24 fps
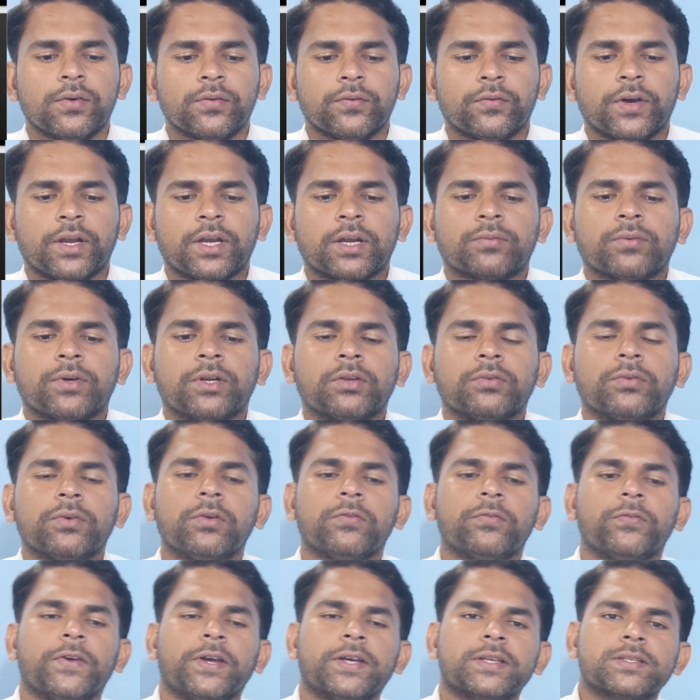Whenever you
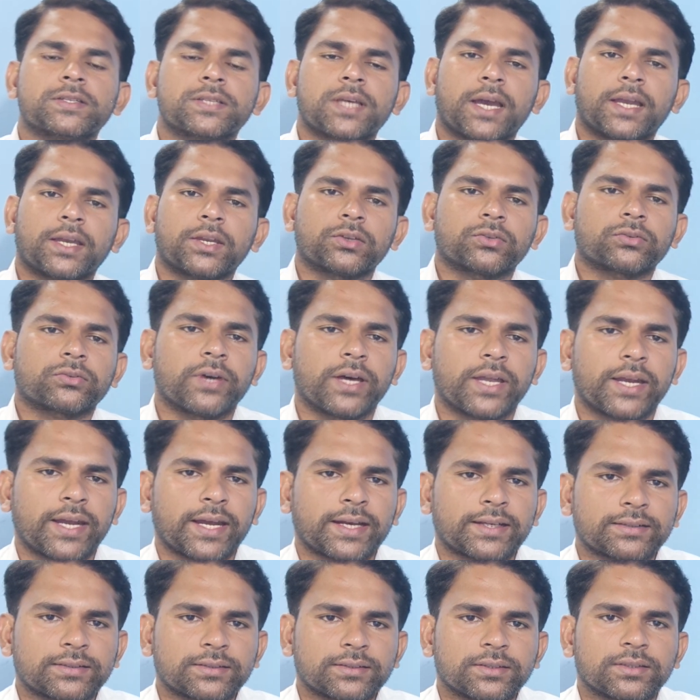will face sin square
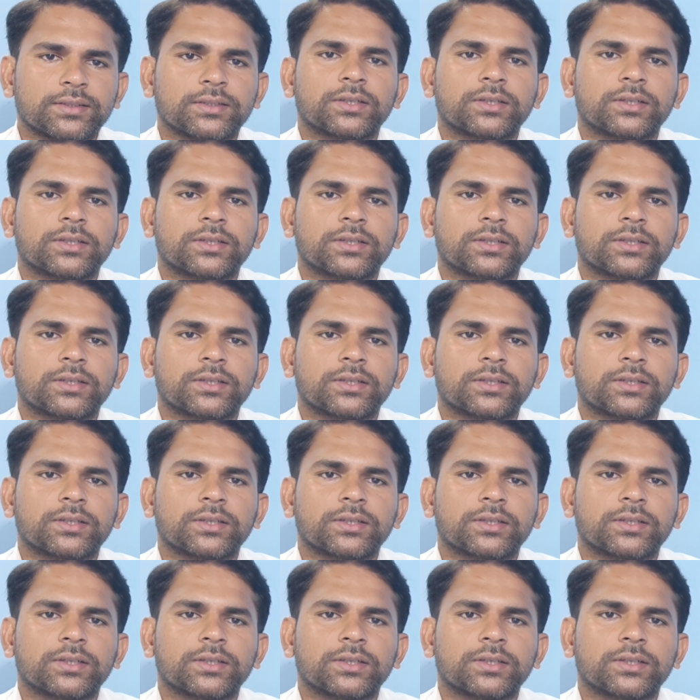x,